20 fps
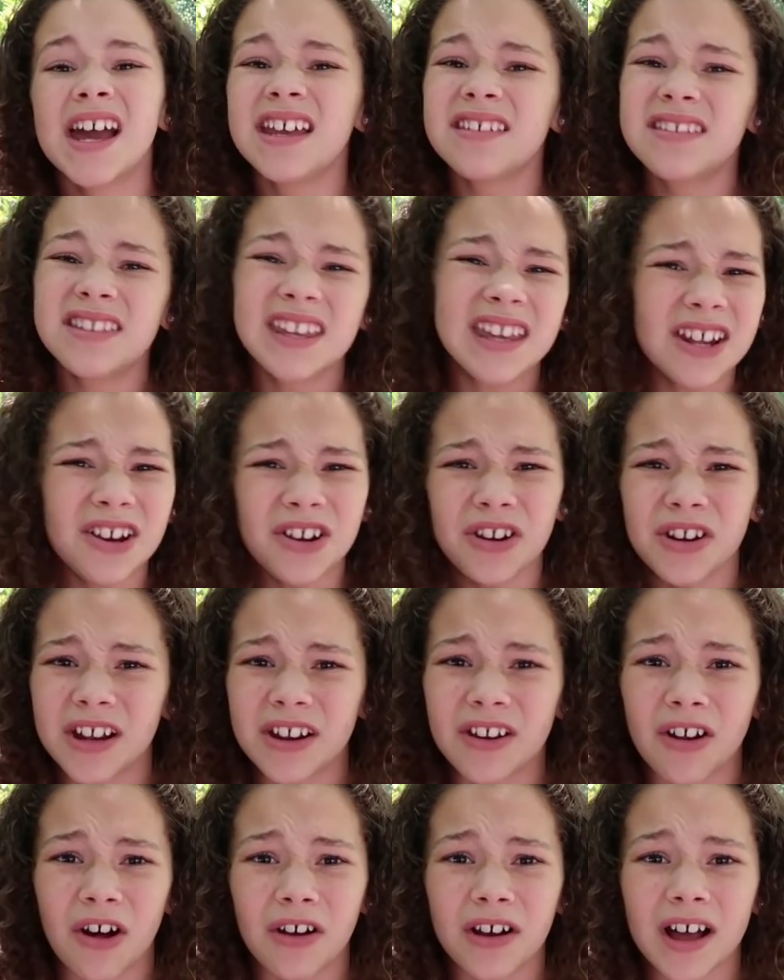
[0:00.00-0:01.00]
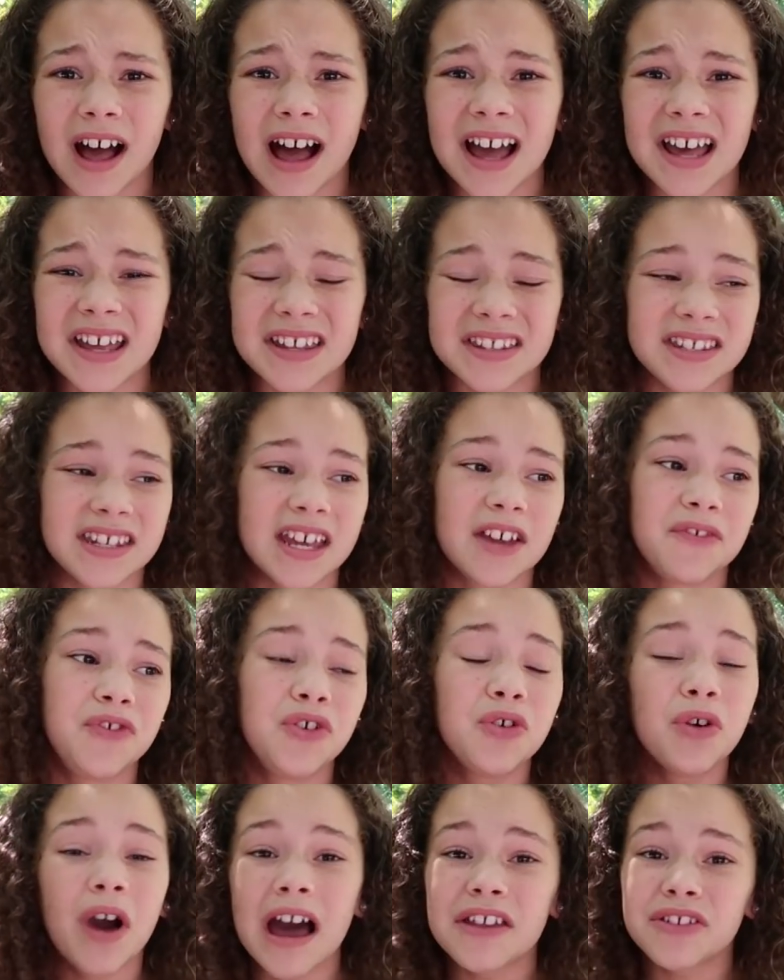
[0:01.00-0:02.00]
It didn't hurt at all, guys. If
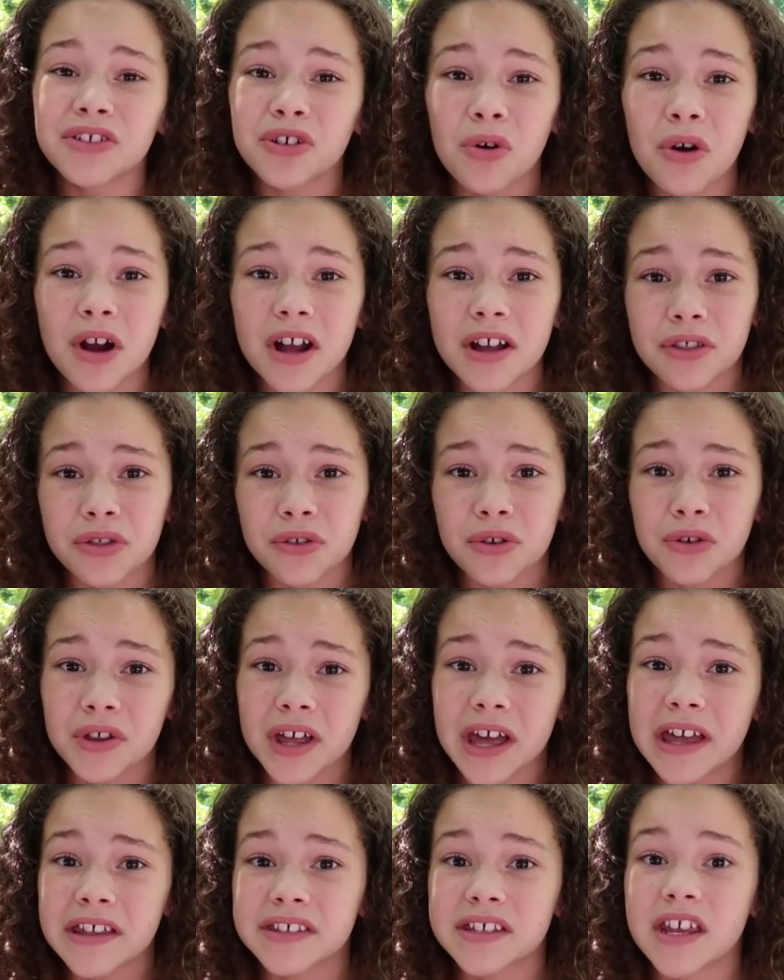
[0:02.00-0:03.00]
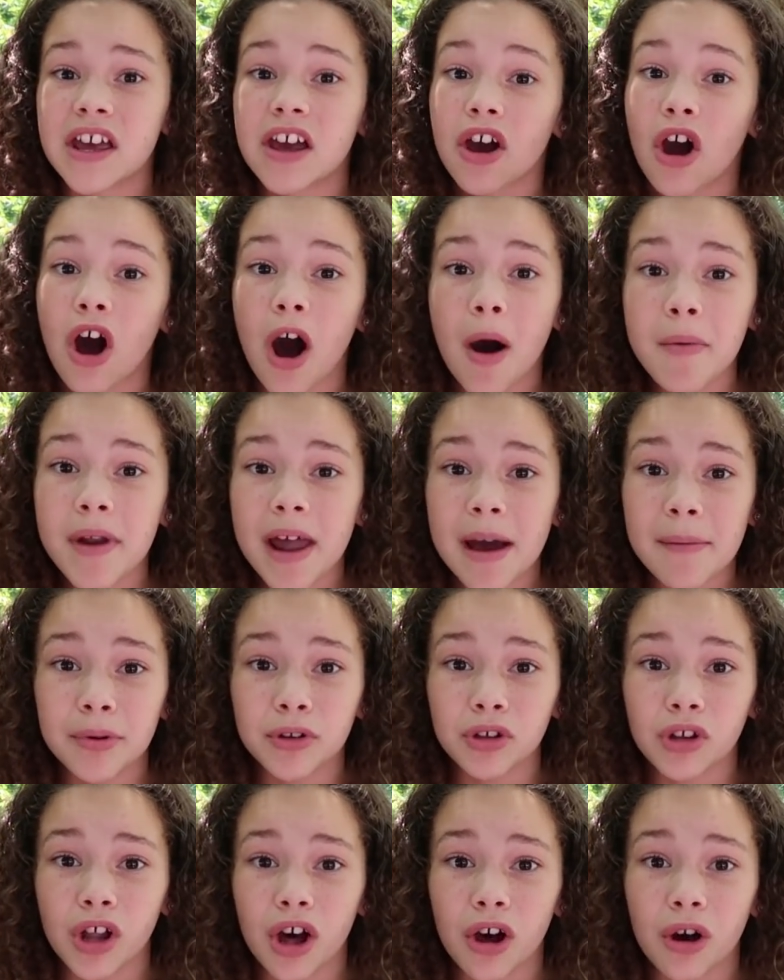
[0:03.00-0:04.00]
you guys are going through this, comment down
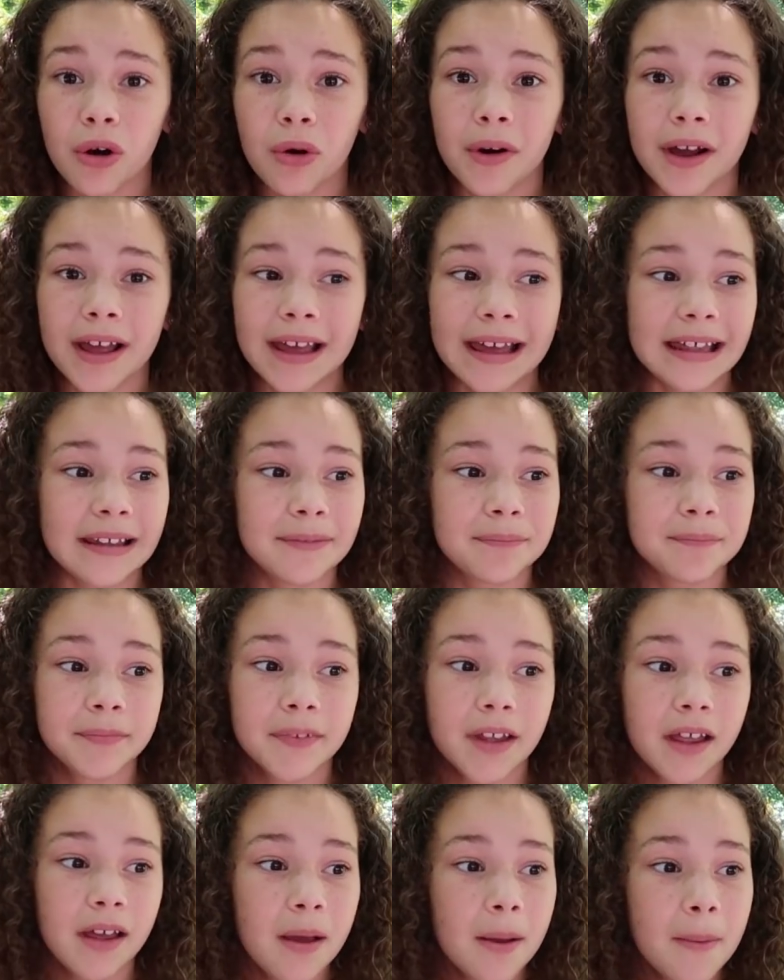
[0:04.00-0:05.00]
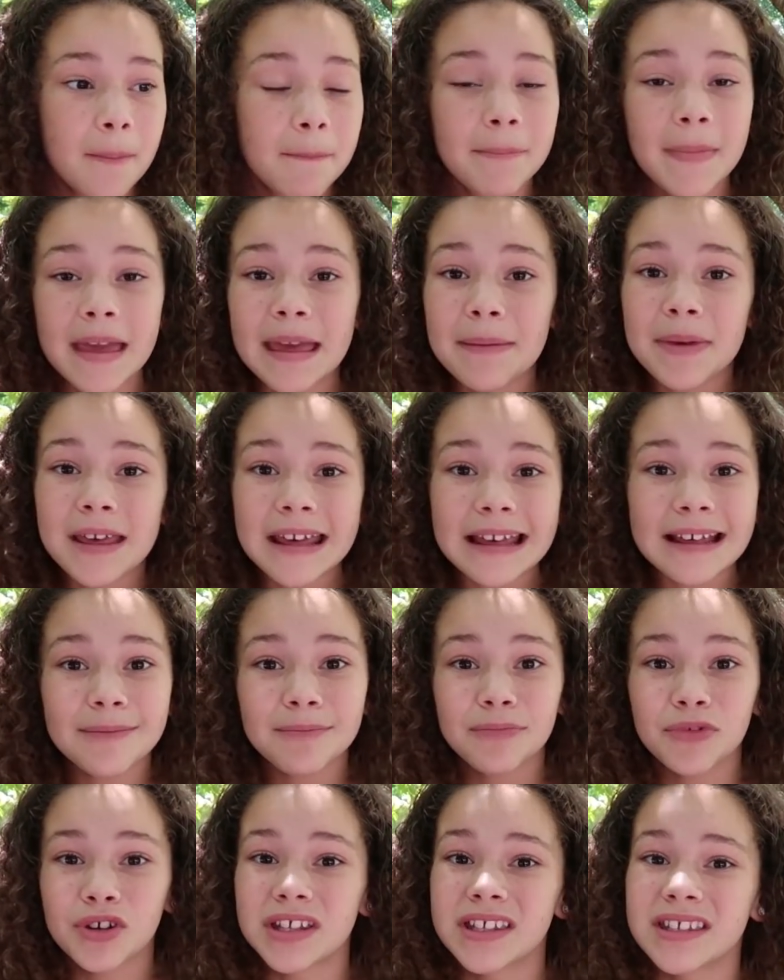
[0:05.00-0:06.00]
below and maybe
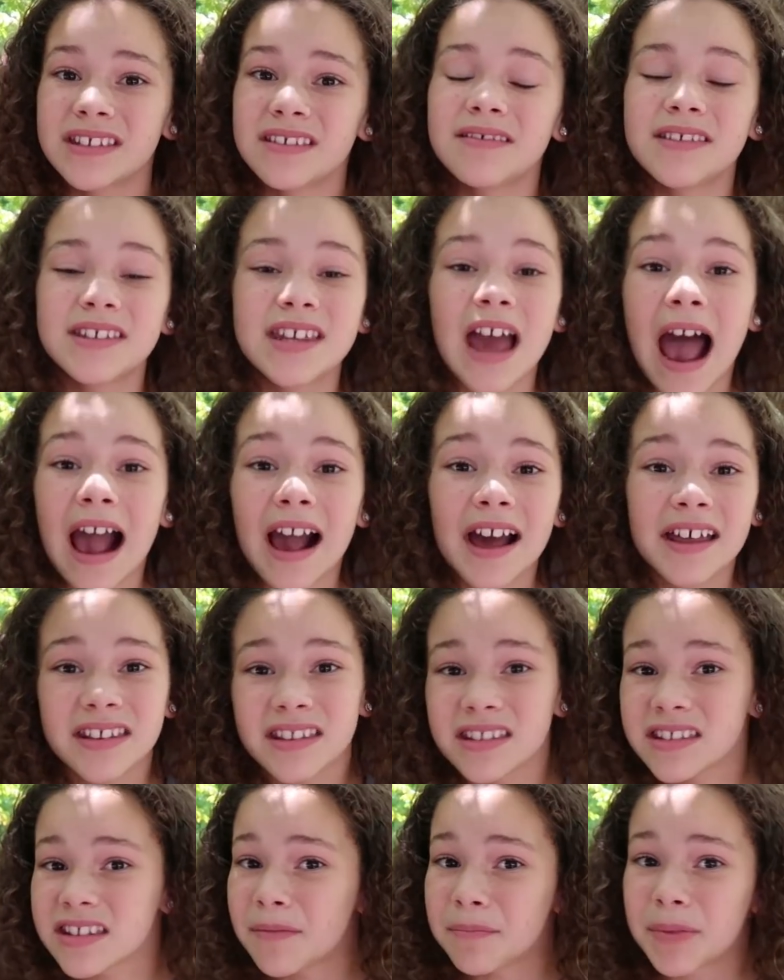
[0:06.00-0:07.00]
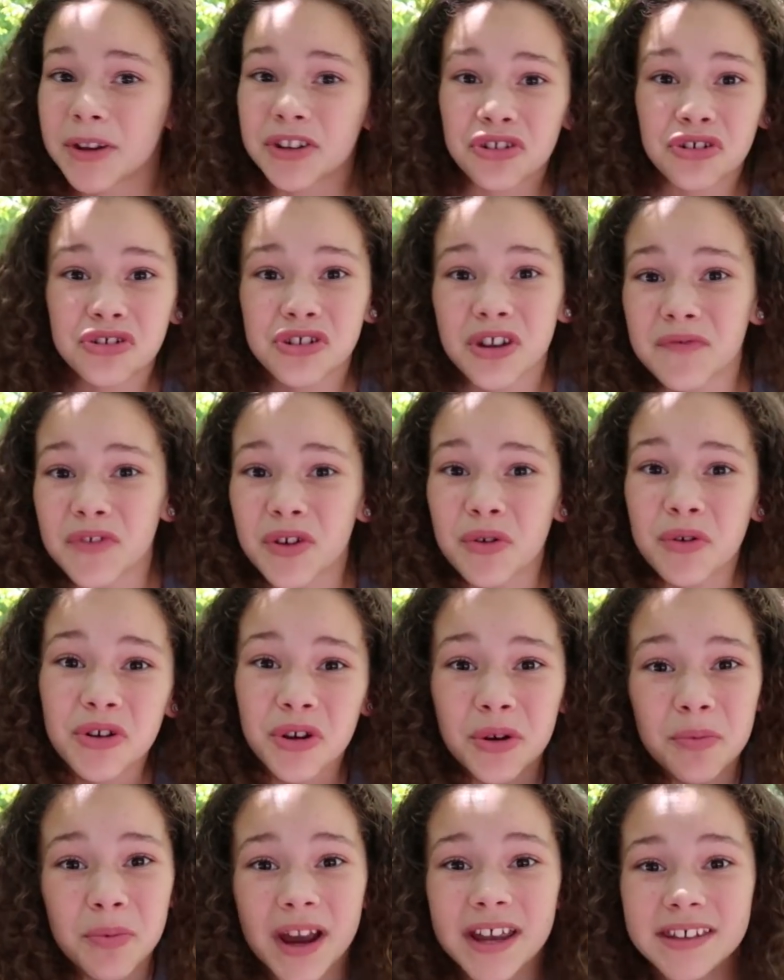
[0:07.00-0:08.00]
you can tag us in some pictures of you
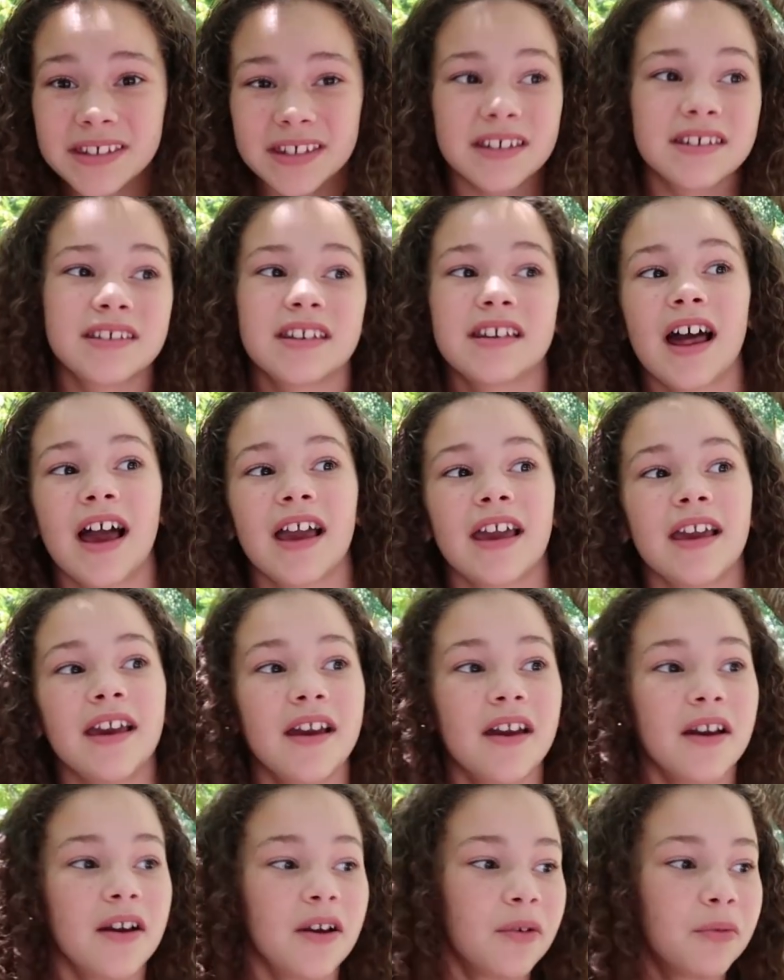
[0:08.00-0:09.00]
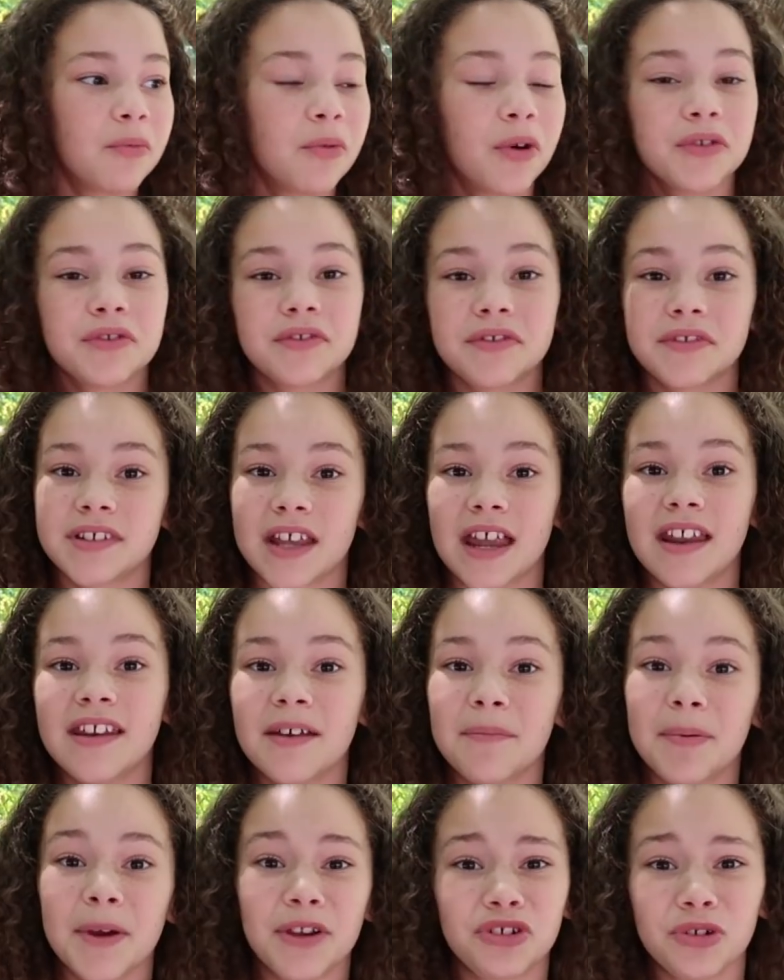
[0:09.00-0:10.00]
and your braces, and I will
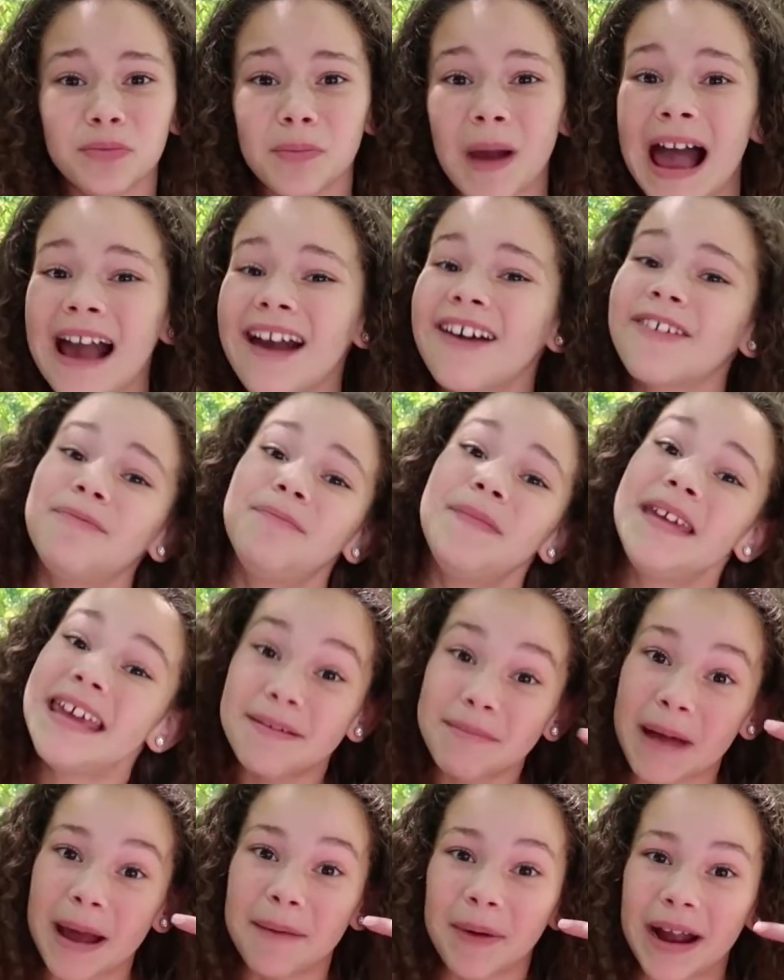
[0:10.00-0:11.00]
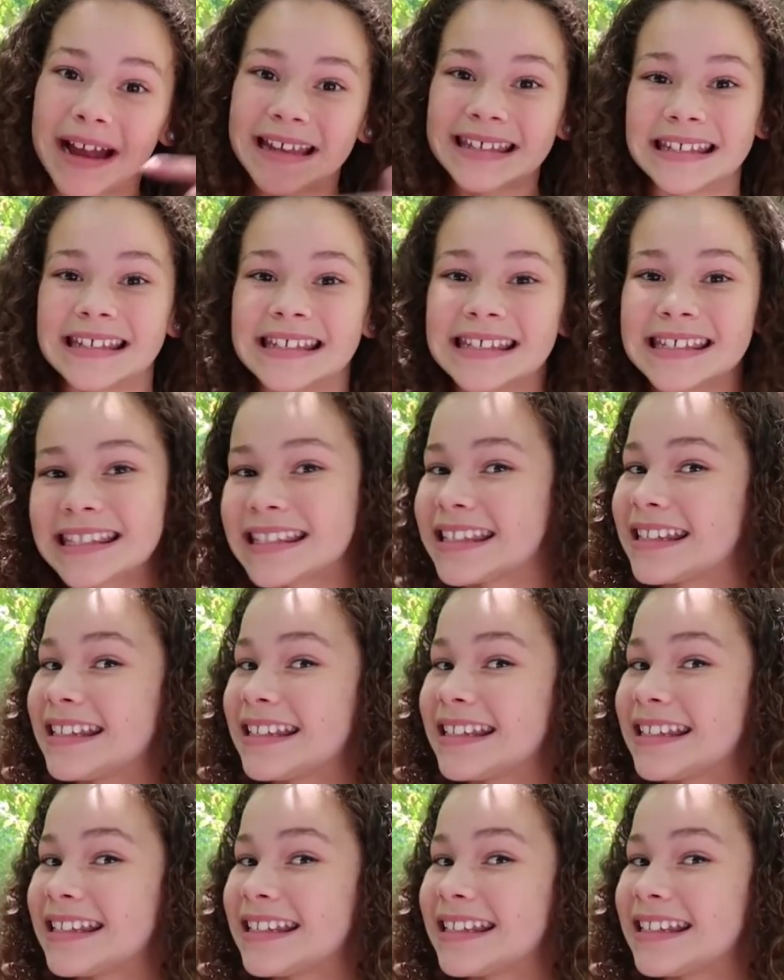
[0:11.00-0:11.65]
send a picture back of me and my braces.